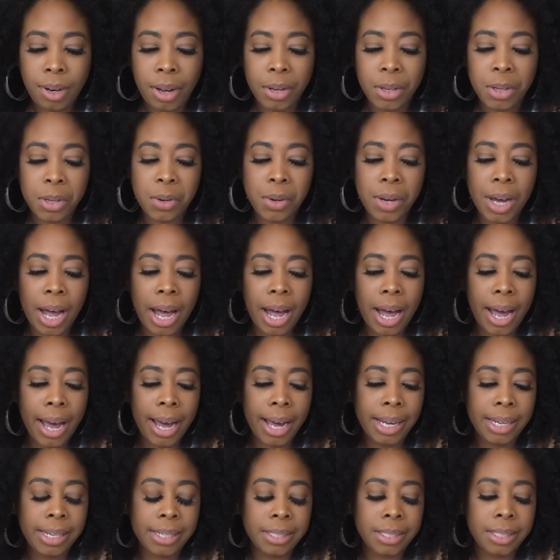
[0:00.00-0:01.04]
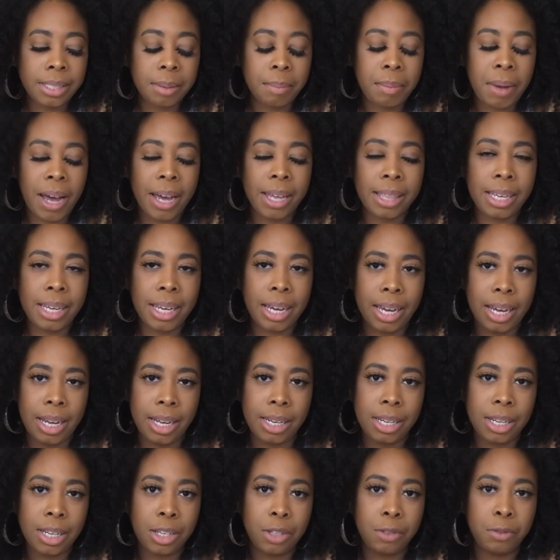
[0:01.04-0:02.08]
you guys, by the
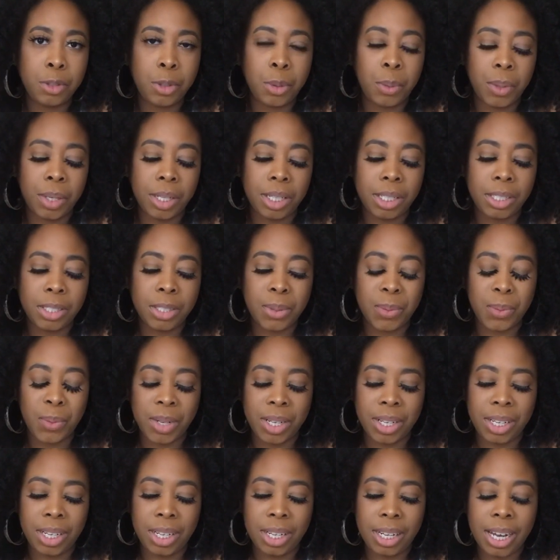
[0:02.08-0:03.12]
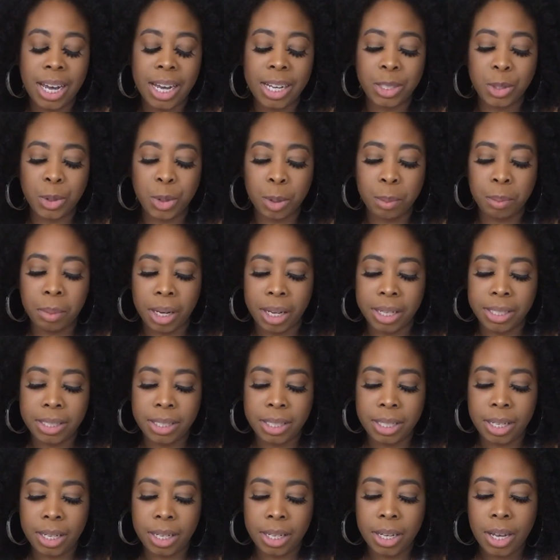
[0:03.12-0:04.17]
end of 2020, as your
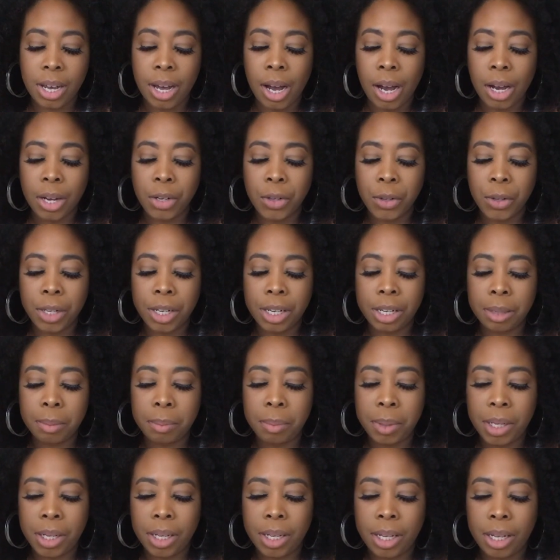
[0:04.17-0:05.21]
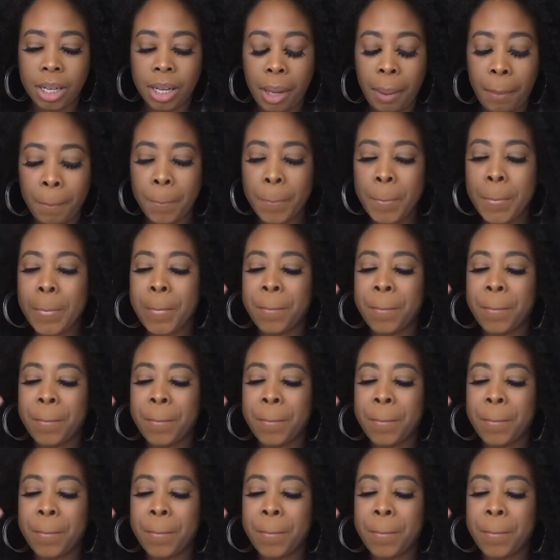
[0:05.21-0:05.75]
blessing, you're going to be